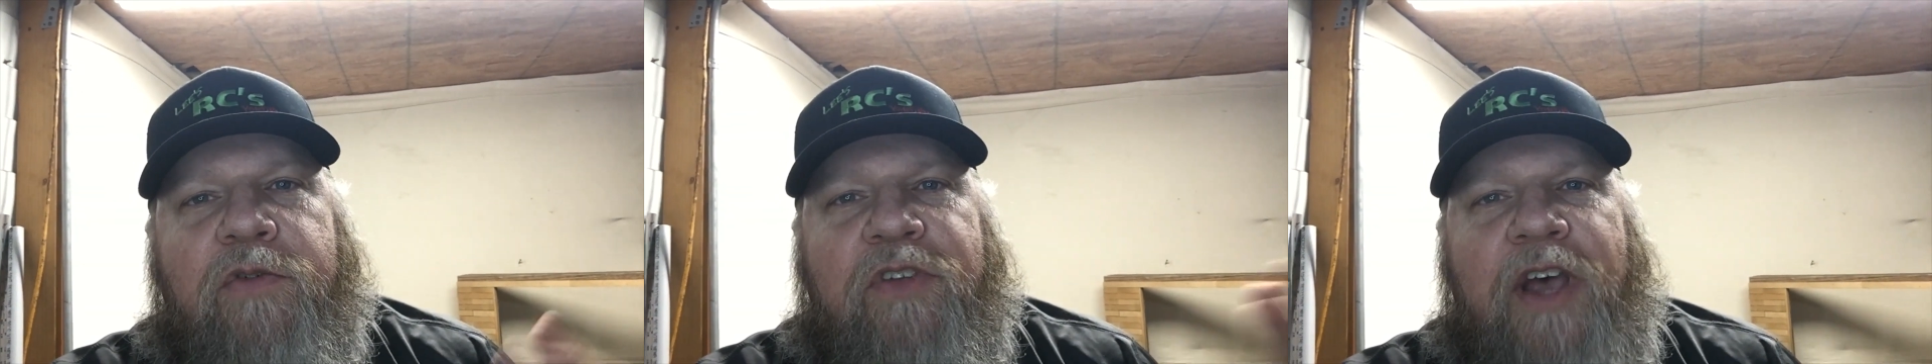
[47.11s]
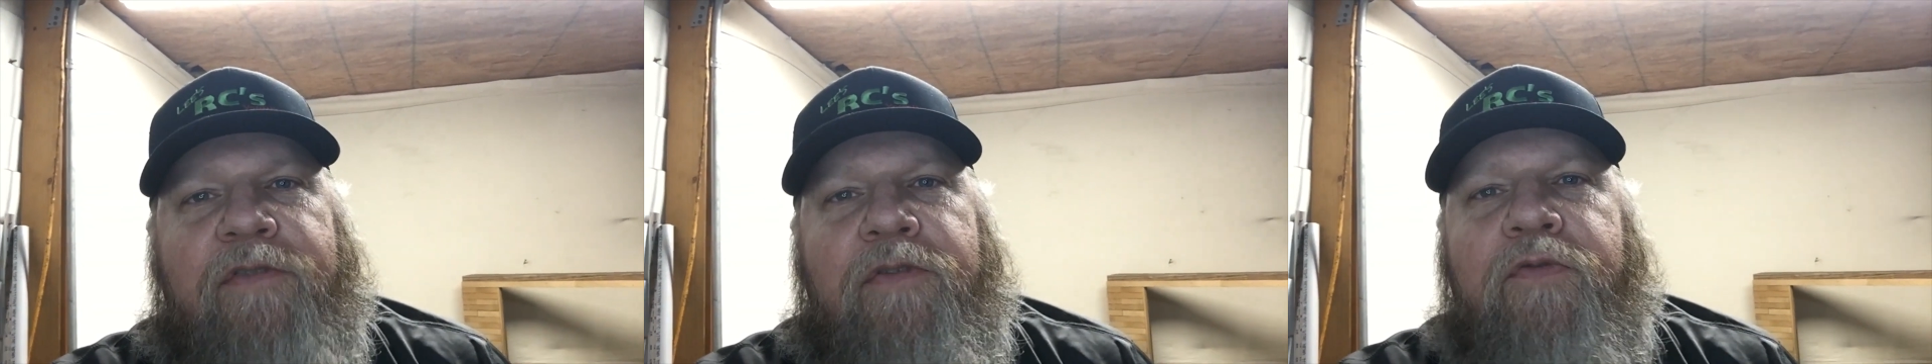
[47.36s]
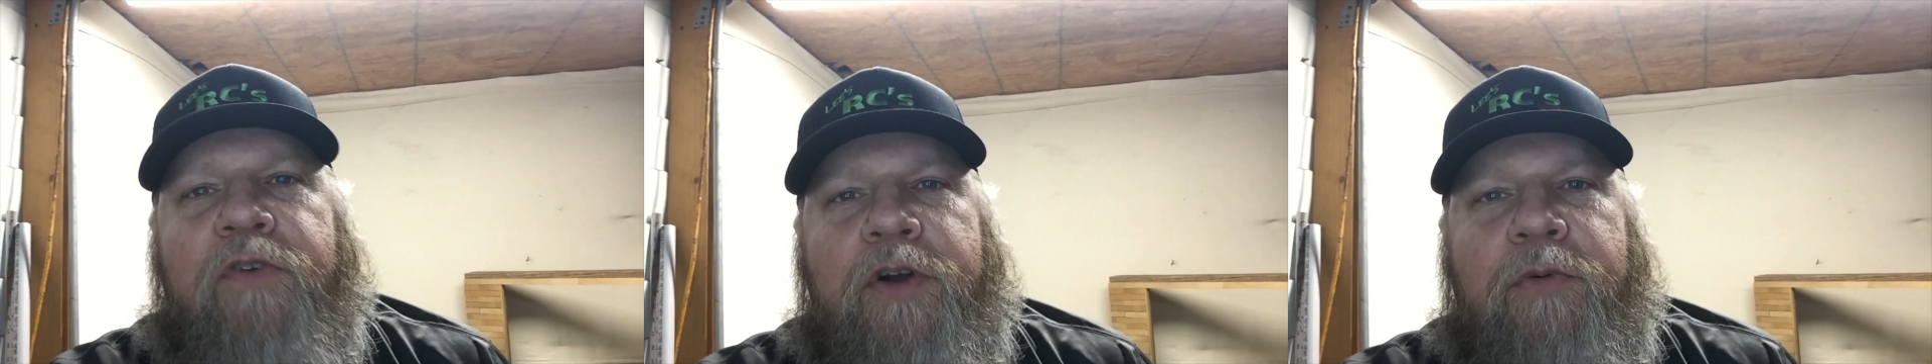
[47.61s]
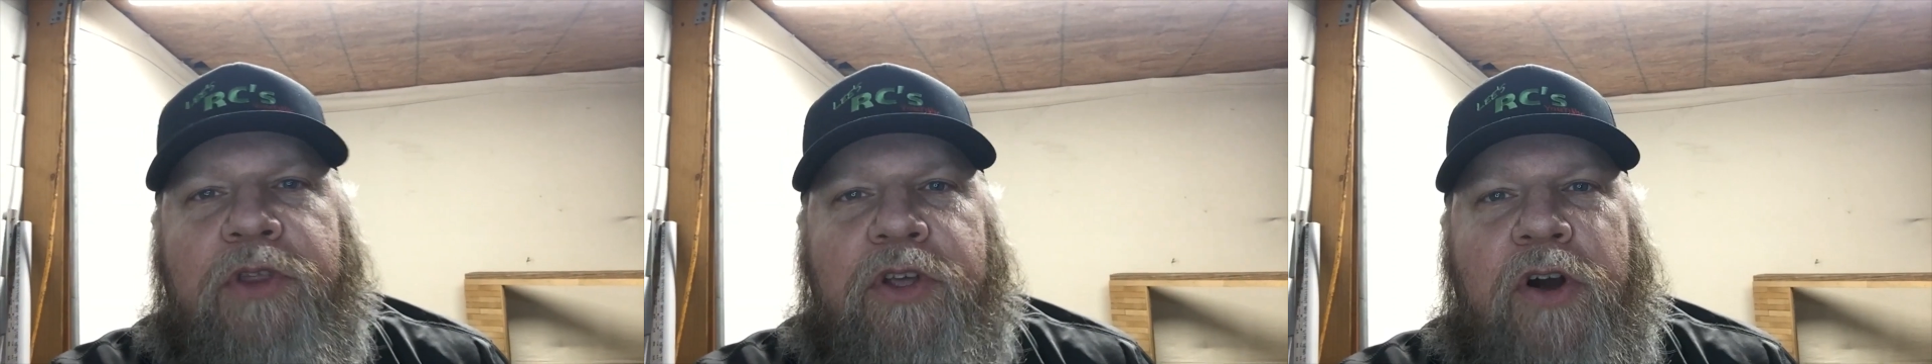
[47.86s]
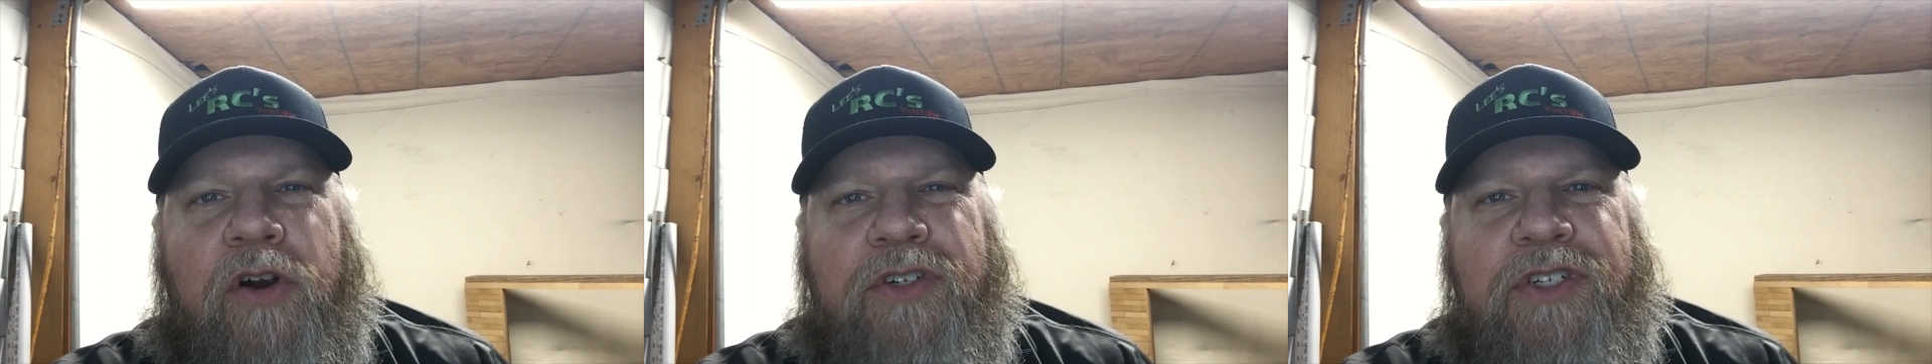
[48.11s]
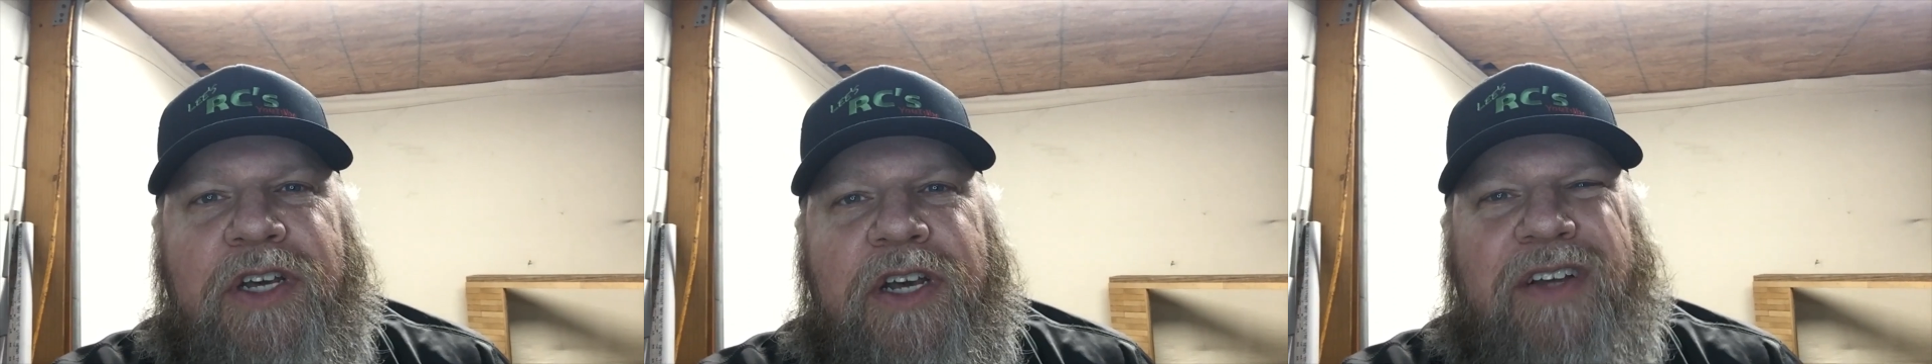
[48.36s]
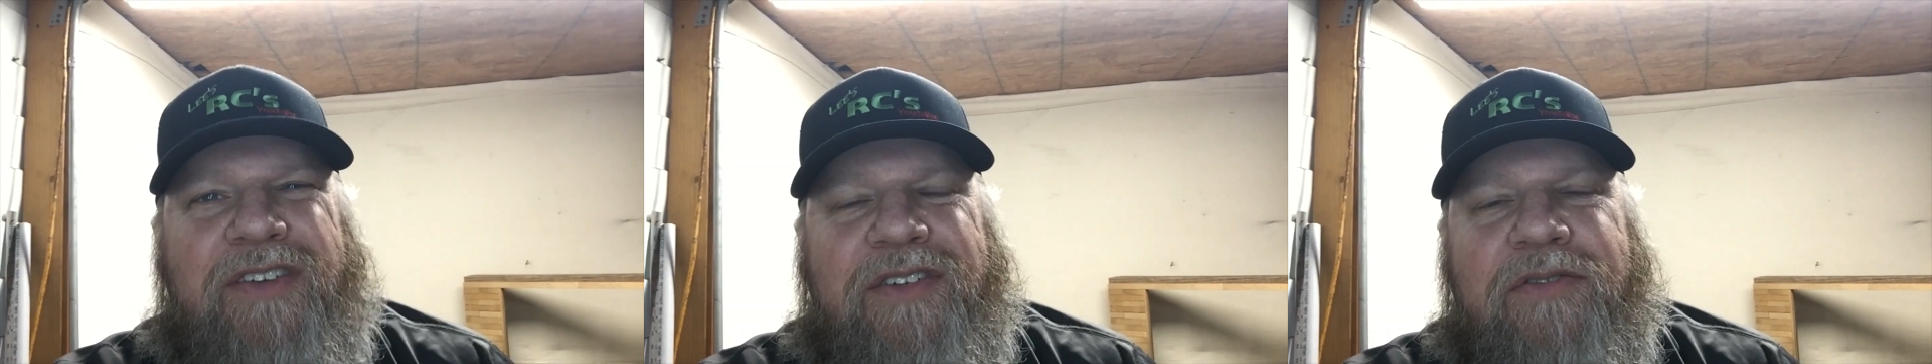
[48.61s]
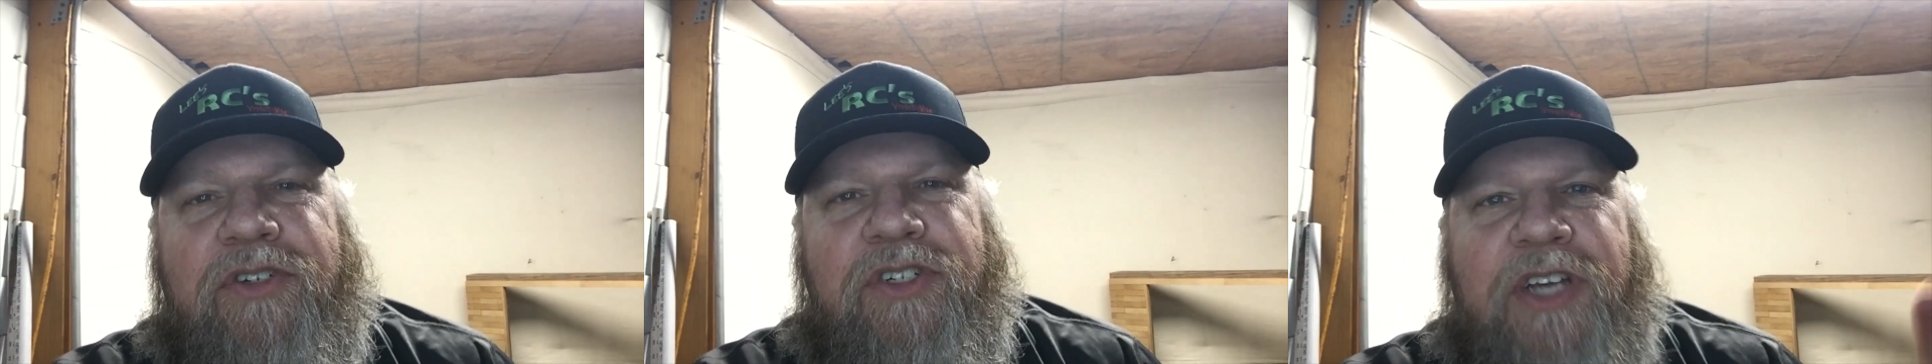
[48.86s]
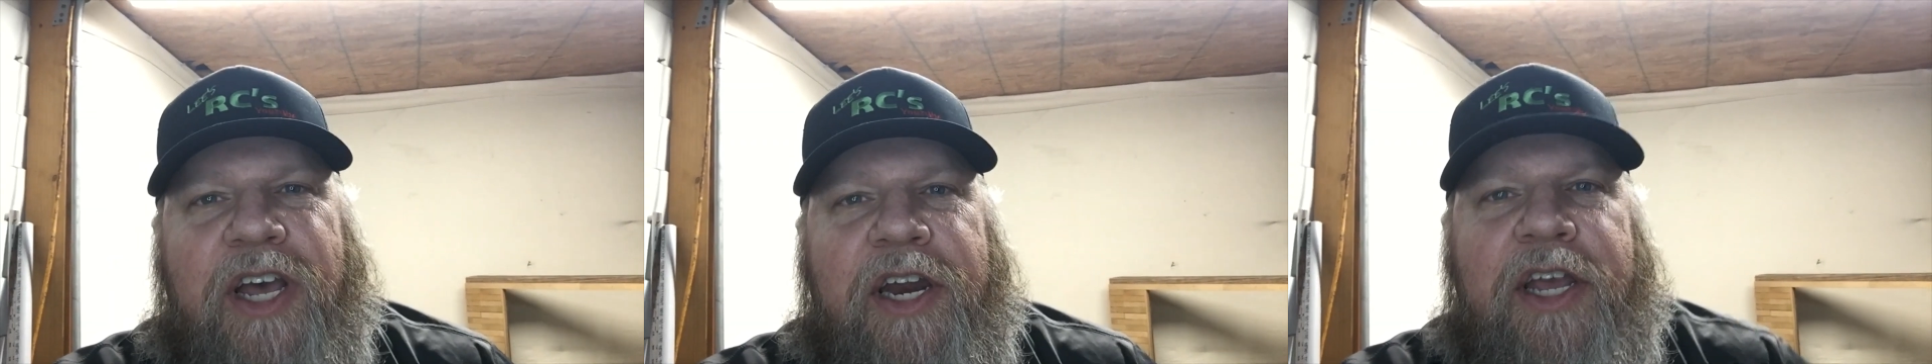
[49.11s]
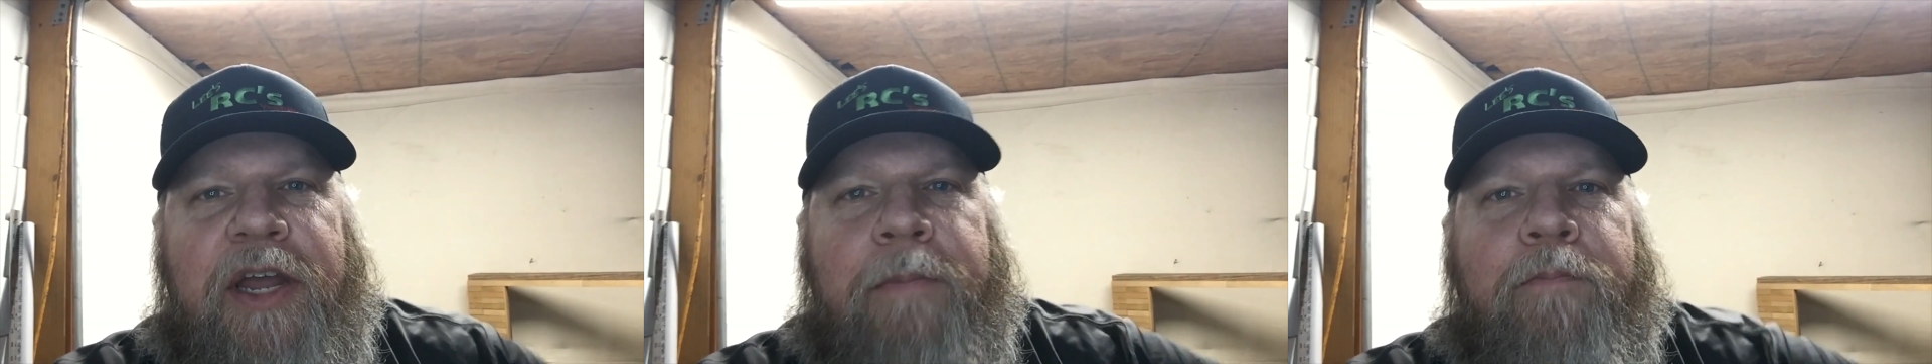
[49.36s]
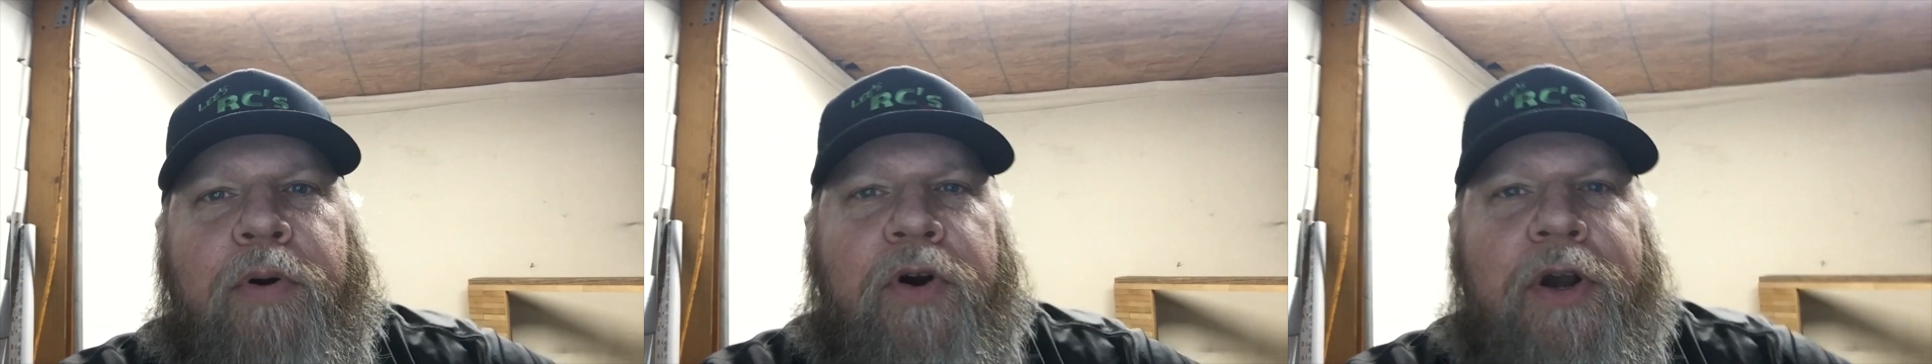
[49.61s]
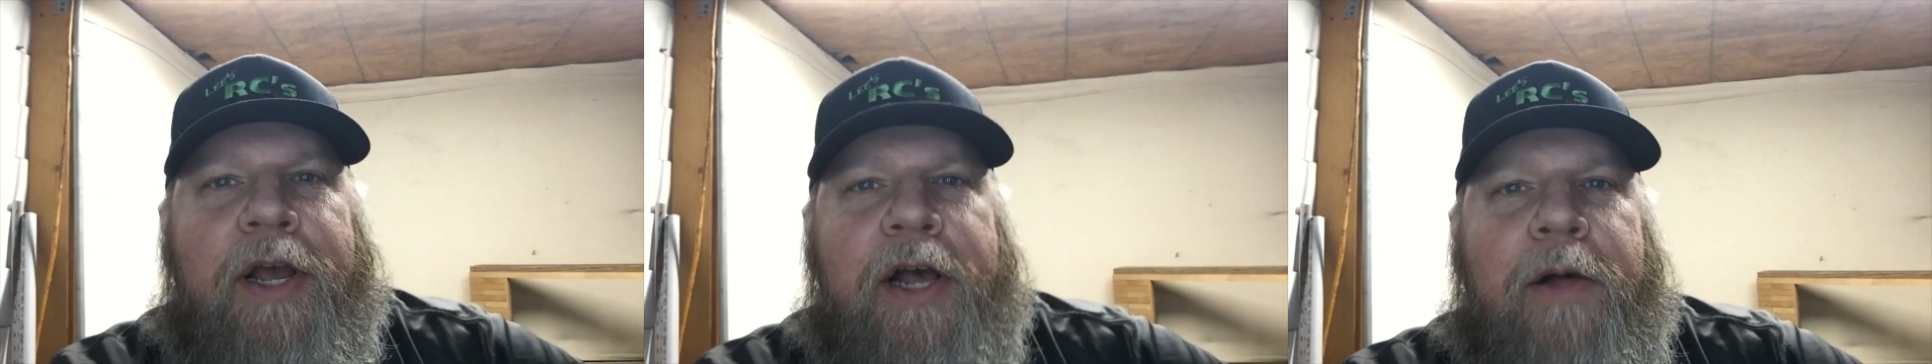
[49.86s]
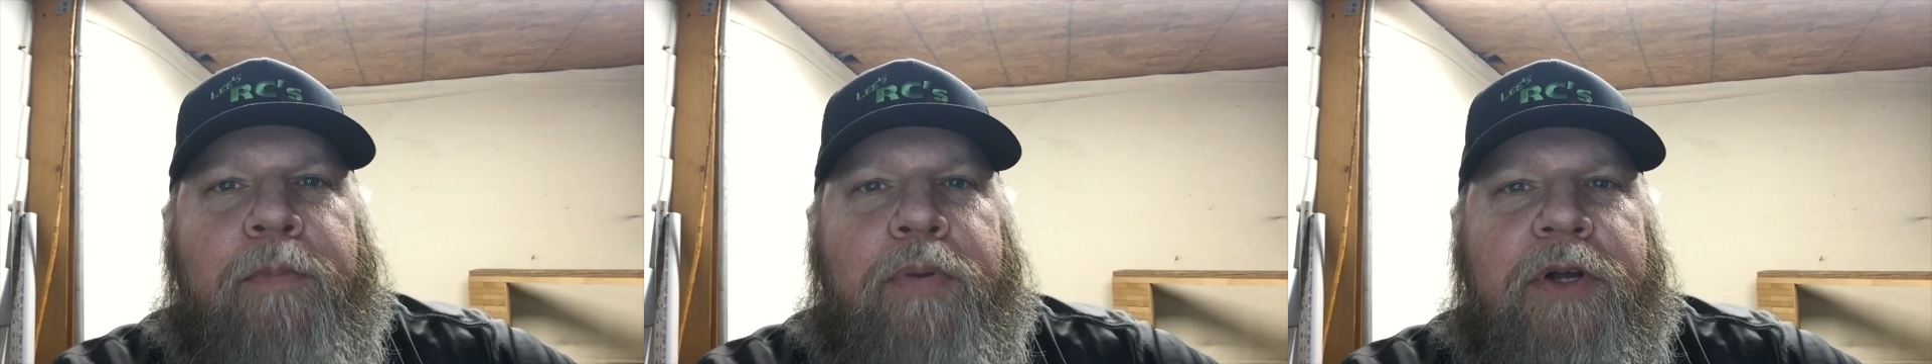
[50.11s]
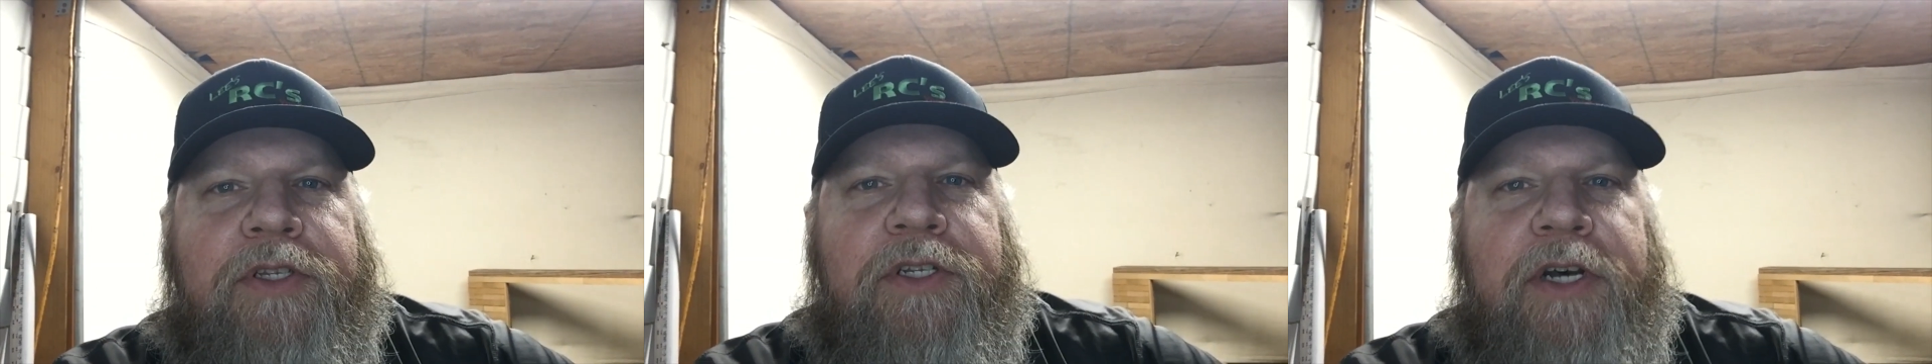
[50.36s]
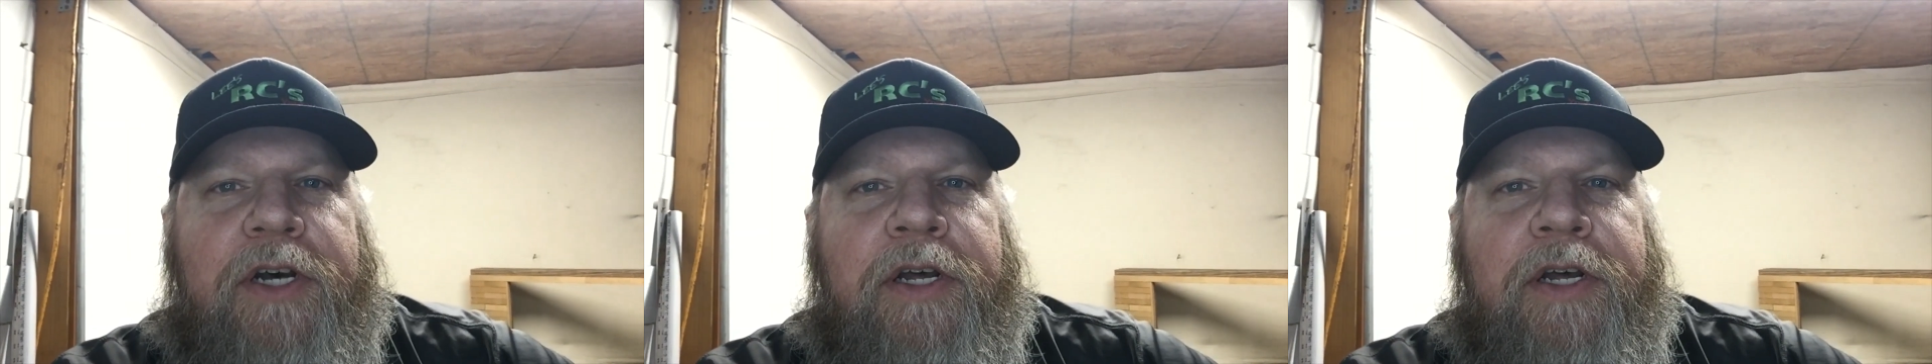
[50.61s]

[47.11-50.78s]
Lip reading: was having fun with the RCs and just kind of getting burnt out. But